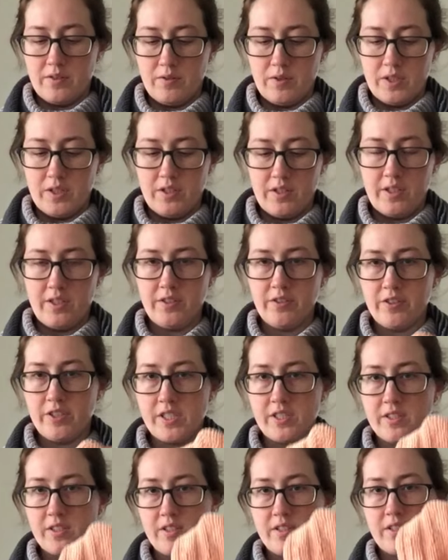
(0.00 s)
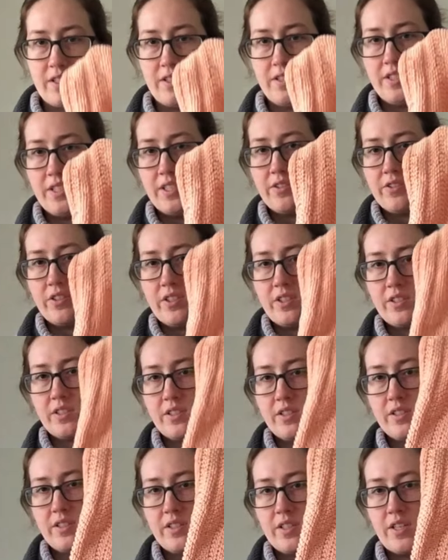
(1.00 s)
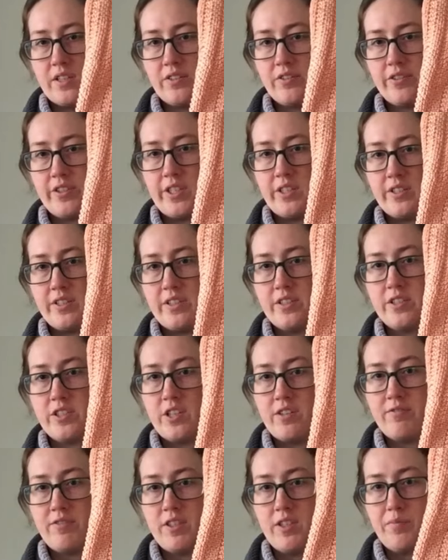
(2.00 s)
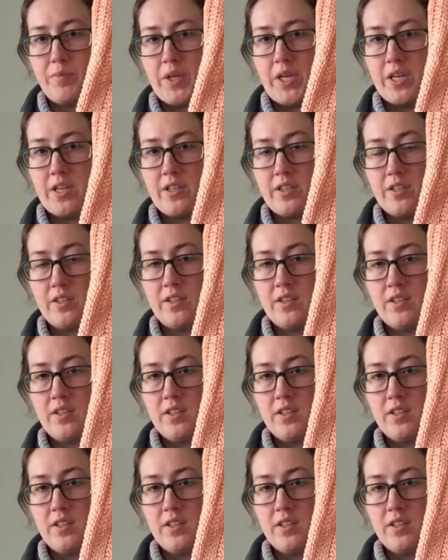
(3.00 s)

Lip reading: with increases and decreases that create this chevron pattern,